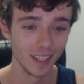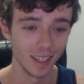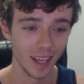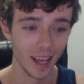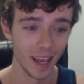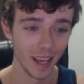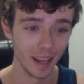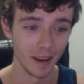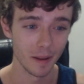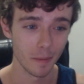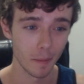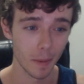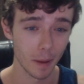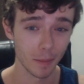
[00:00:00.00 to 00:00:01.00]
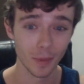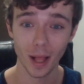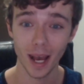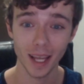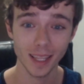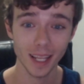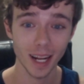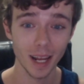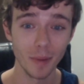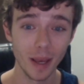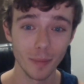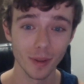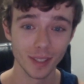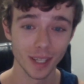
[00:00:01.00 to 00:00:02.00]
And I'm glad that I'm
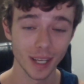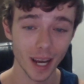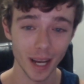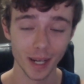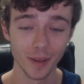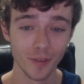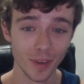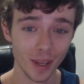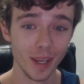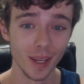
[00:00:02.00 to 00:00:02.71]
able to kind of